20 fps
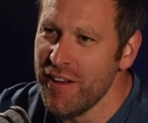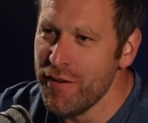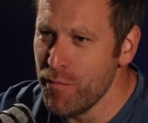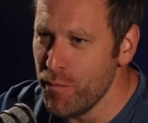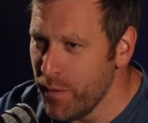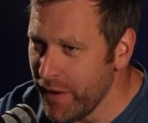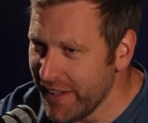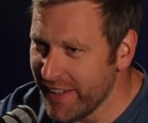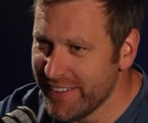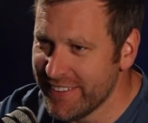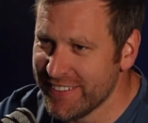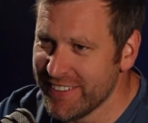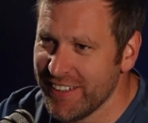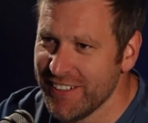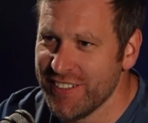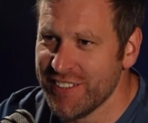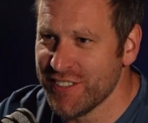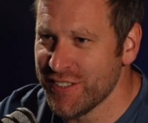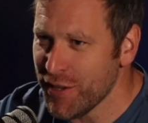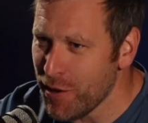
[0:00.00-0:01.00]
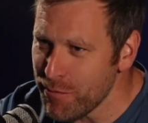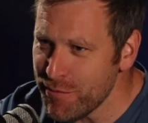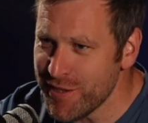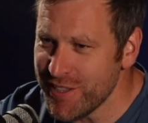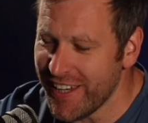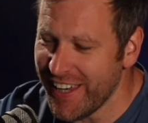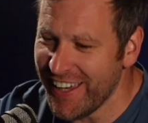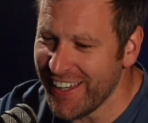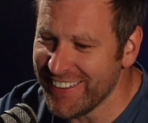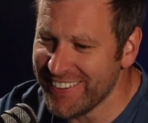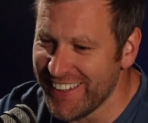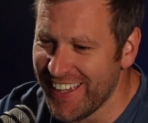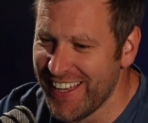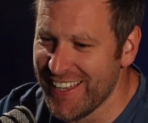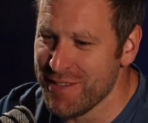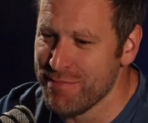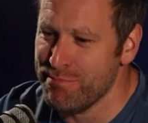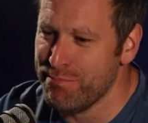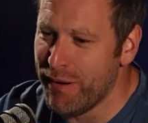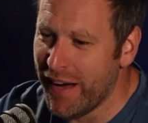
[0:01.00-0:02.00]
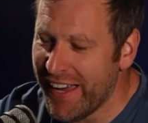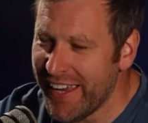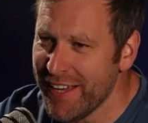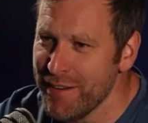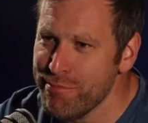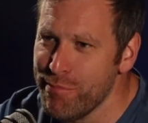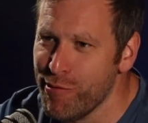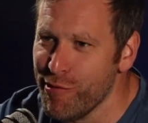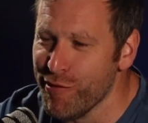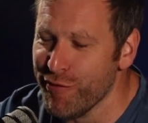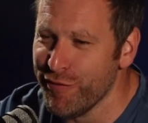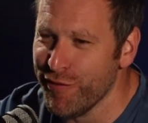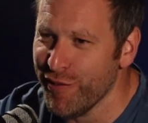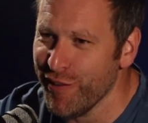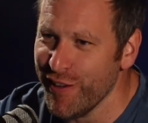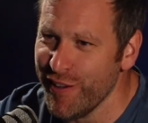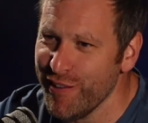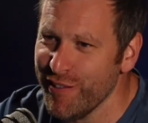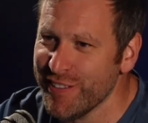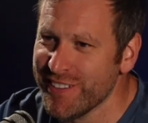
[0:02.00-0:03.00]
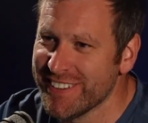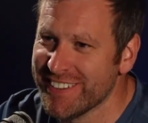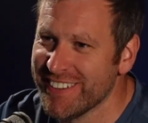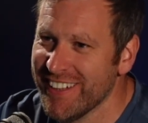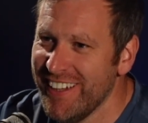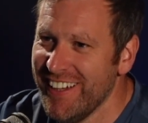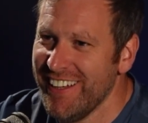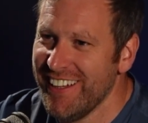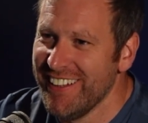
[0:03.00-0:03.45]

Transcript: week's subject. It's buying portfolios.